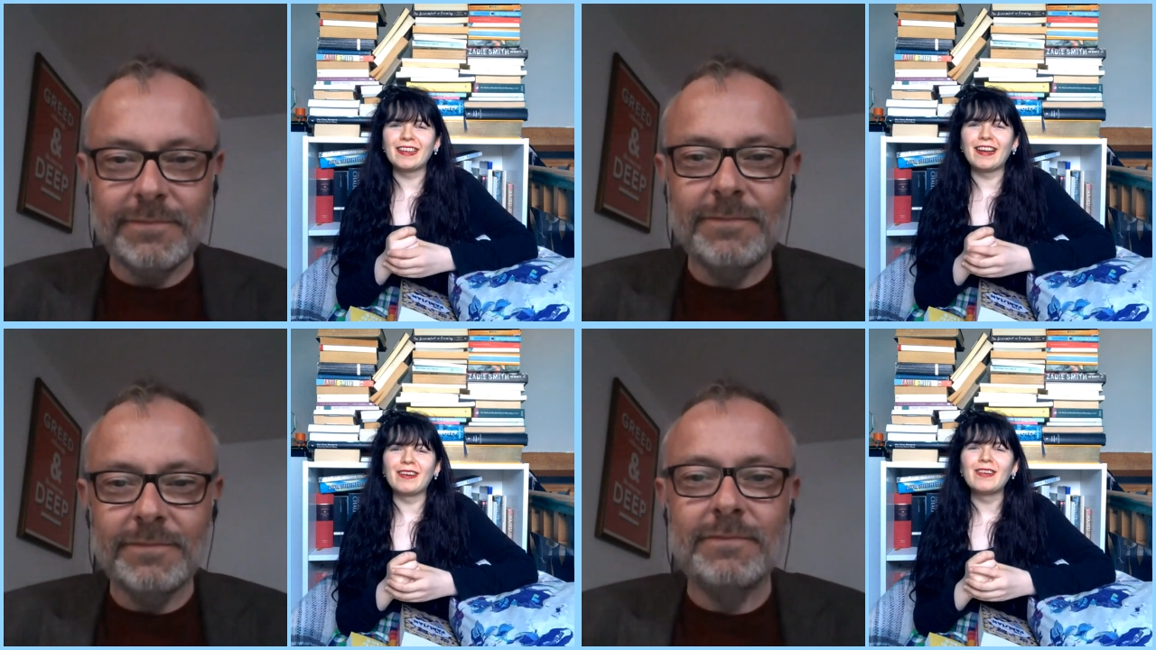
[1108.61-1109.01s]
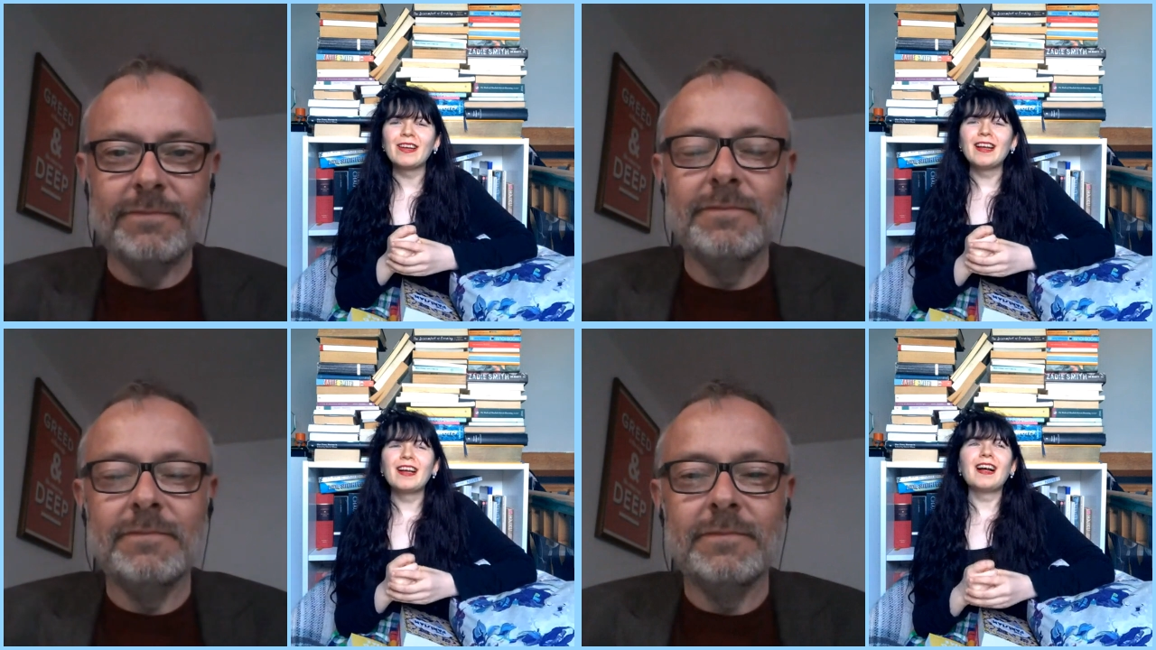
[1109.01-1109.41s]
Speaker 1: So
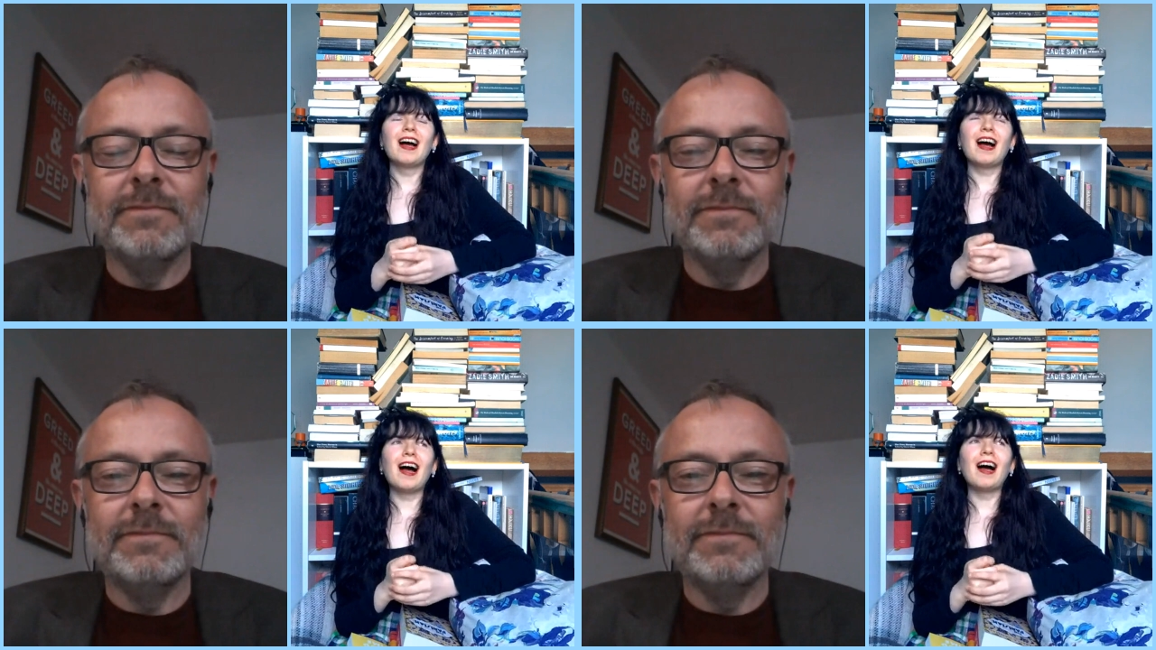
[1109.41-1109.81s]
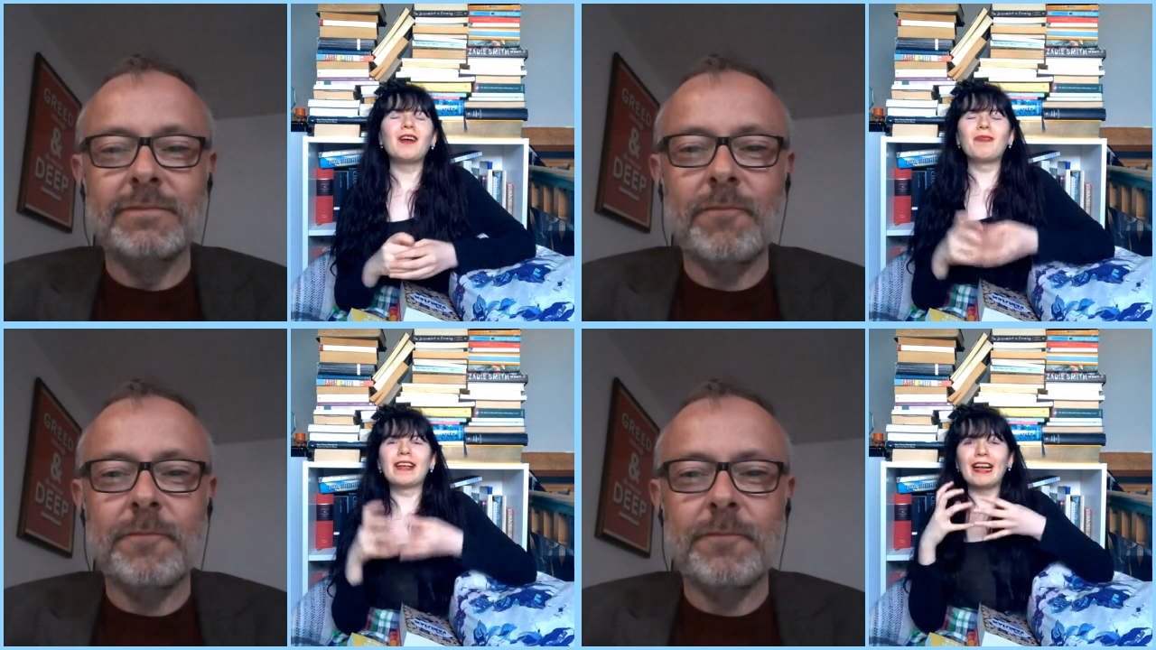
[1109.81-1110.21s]

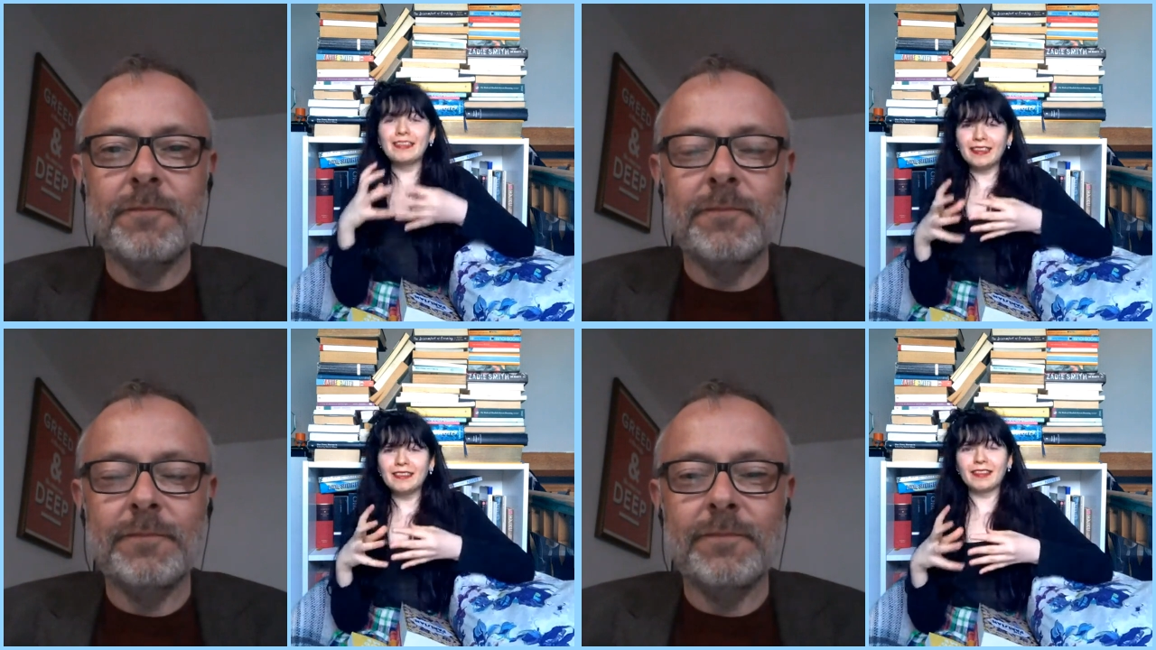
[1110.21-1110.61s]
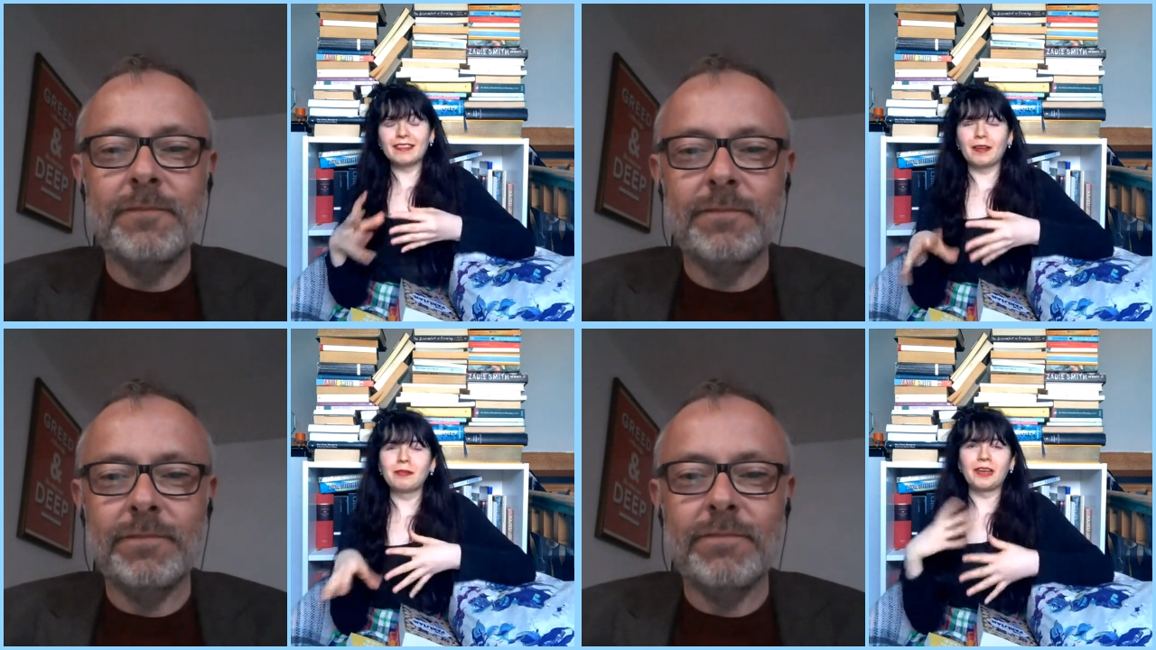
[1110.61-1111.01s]
my sense is
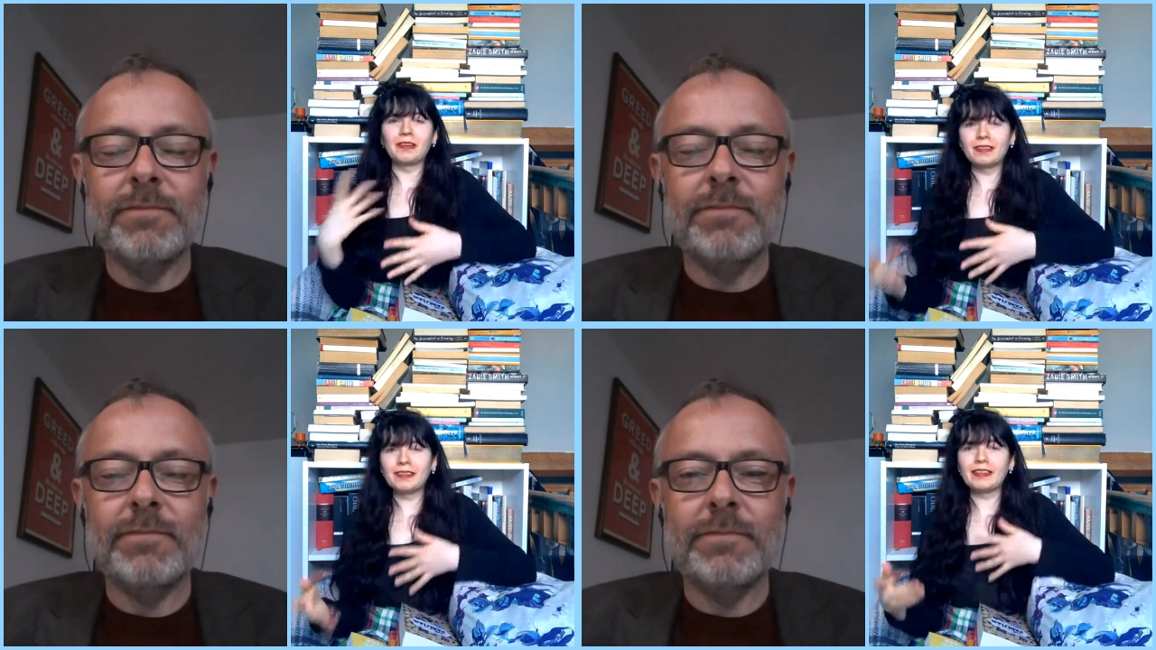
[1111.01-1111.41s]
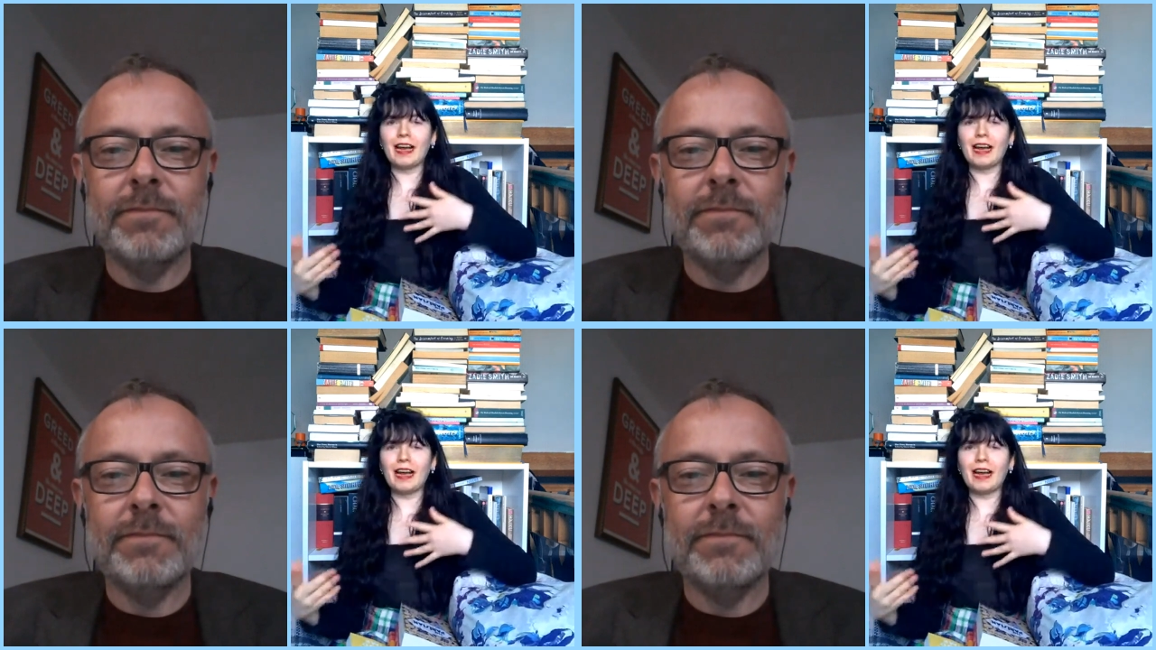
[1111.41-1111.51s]
that some jokes